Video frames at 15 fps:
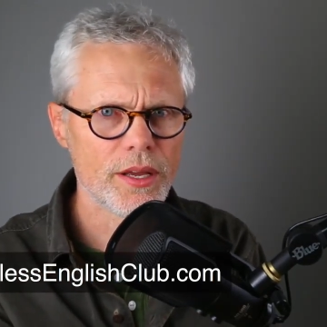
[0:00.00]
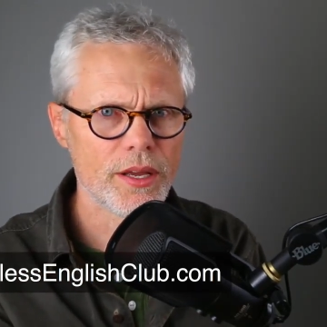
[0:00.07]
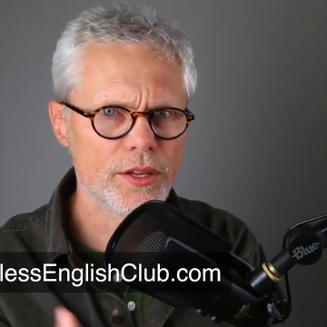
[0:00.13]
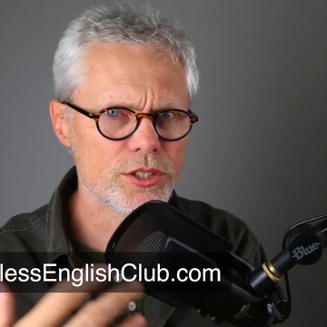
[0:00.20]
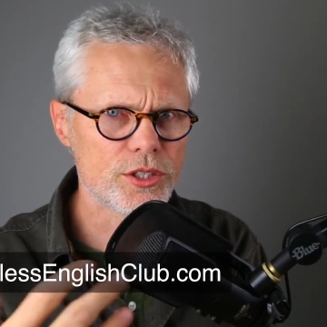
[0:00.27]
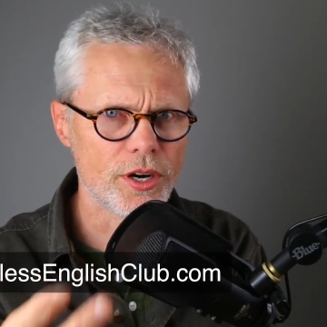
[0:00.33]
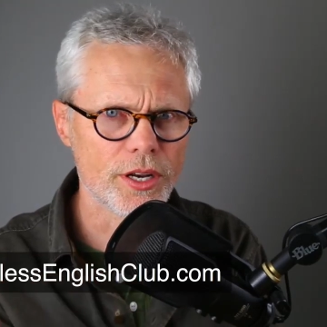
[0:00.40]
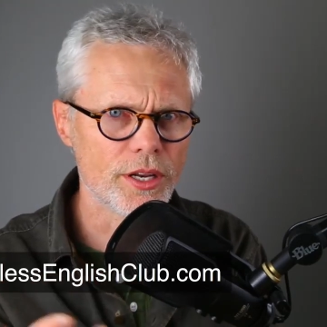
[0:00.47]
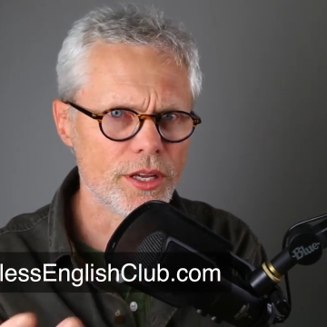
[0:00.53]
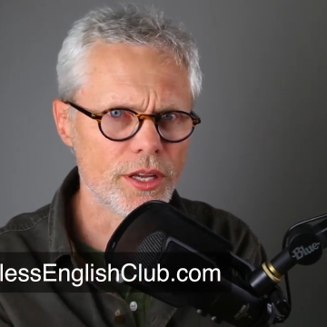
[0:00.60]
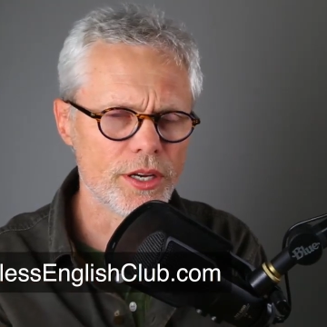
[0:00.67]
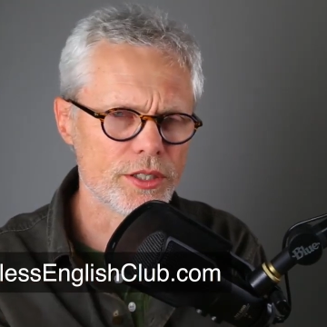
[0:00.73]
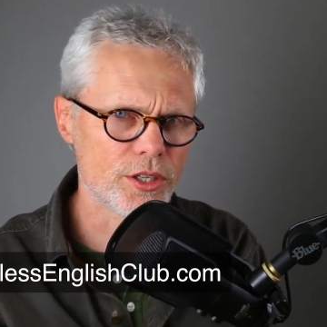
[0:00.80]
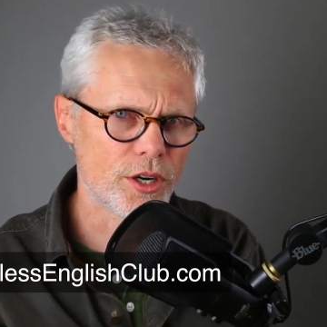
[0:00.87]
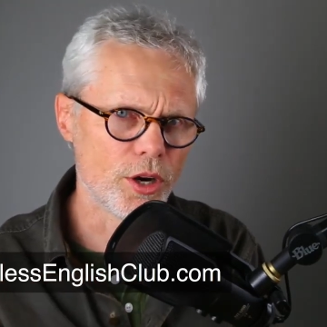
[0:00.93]
they're starting to
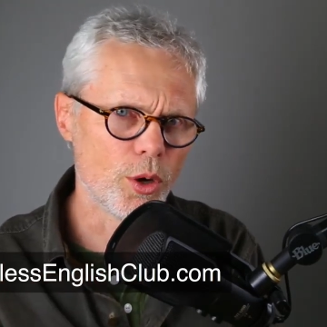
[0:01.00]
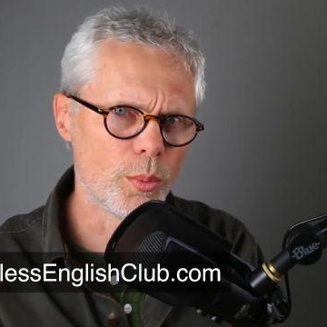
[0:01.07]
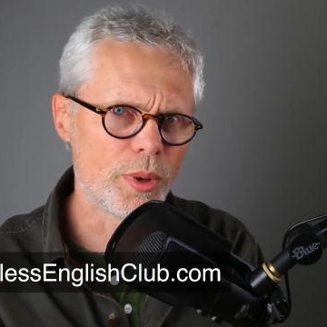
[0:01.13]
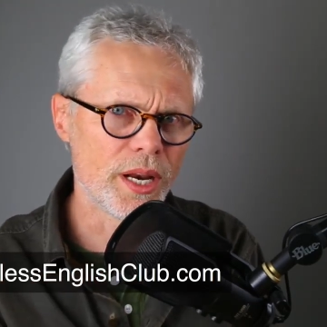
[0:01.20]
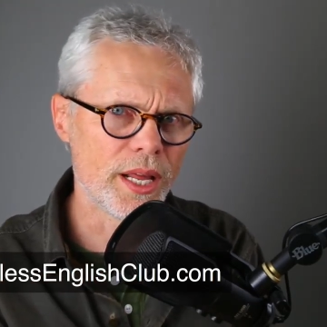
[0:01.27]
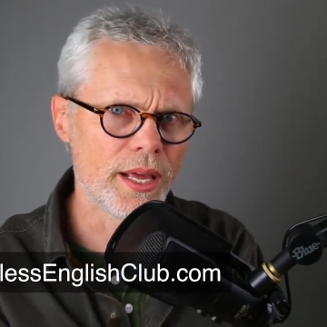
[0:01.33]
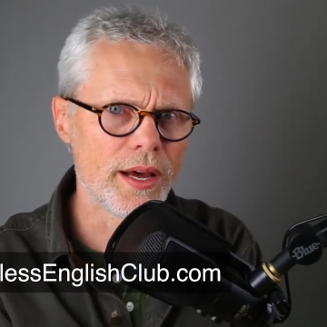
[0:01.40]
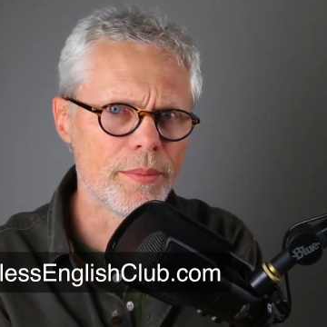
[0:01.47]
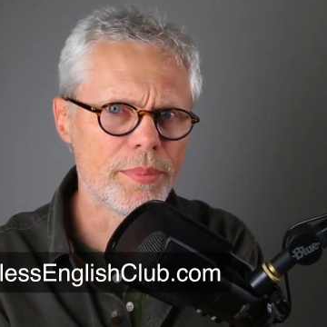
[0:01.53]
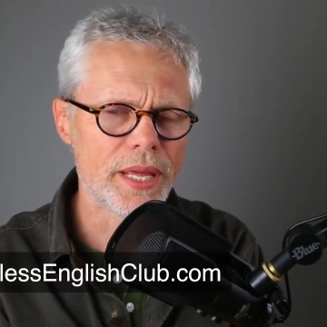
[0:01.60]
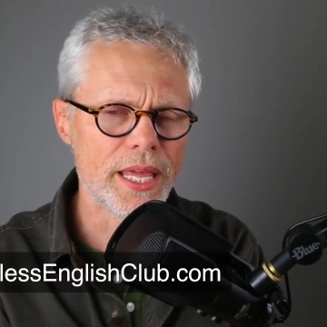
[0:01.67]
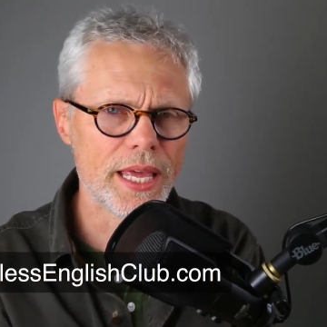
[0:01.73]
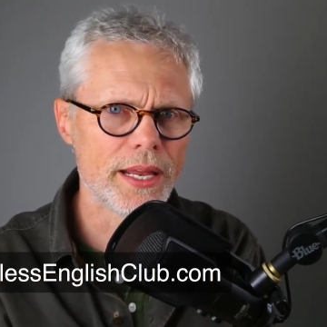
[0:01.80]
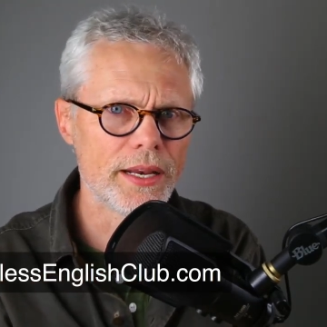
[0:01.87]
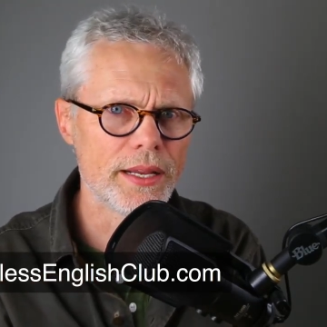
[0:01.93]
going to start opening up
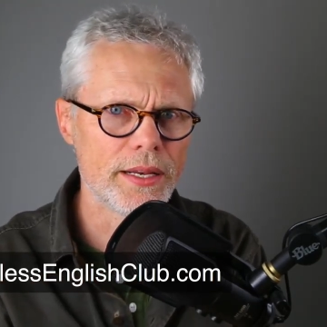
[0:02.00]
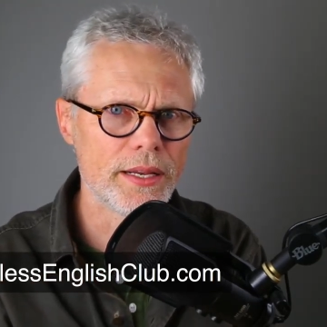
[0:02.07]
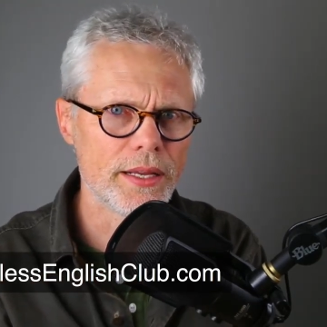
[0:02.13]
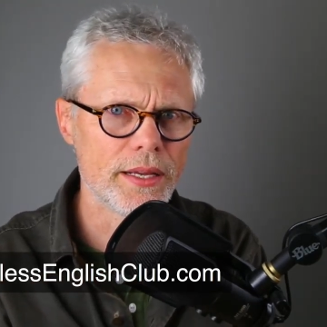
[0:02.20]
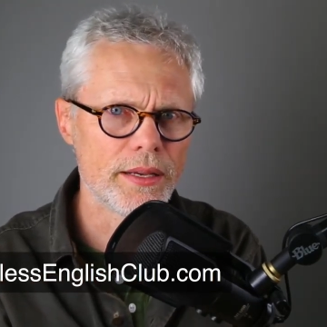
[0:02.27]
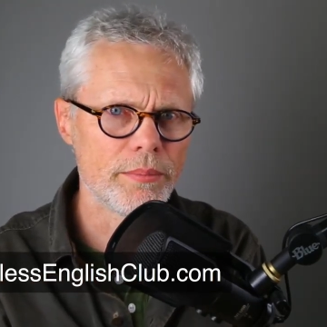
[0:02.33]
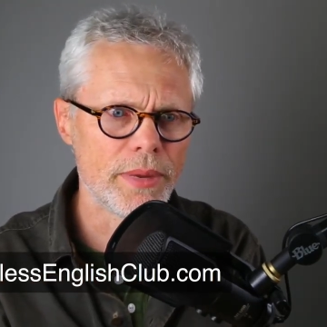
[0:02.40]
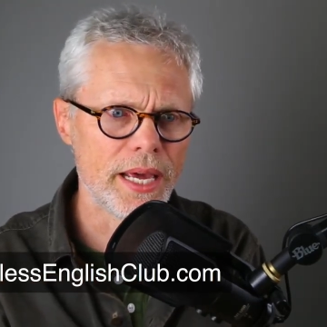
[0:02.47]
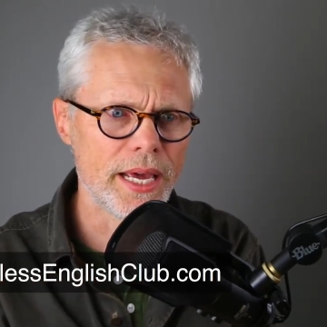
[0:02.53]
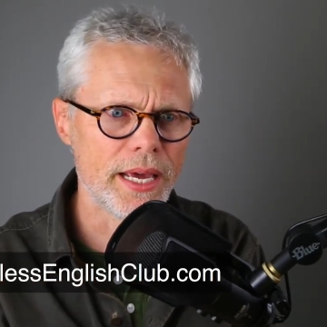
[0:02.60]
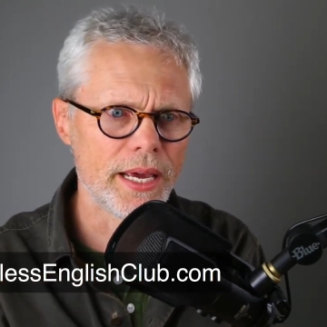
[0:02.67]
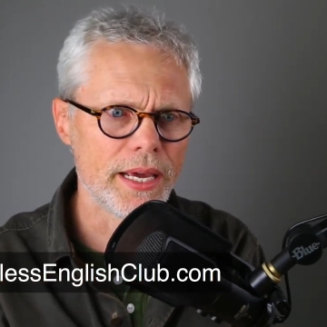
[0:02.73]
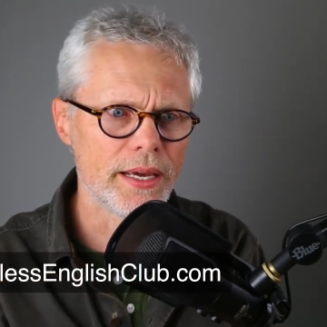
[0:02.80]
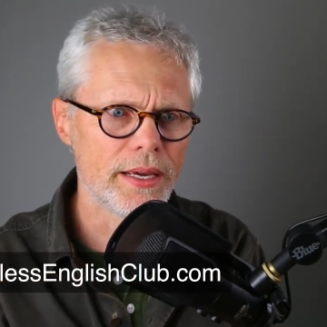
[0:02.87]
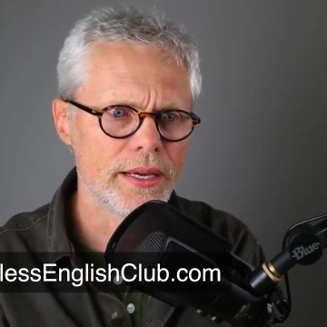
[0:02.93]
again in, in
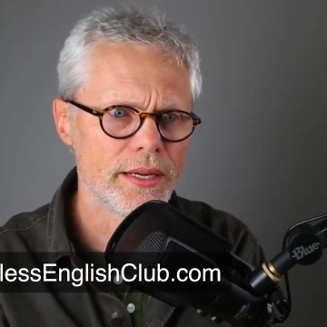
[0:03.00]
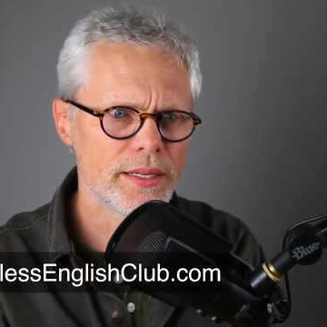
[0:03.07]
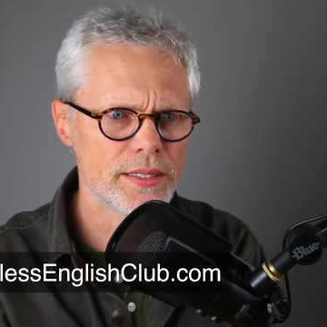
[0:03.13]
May.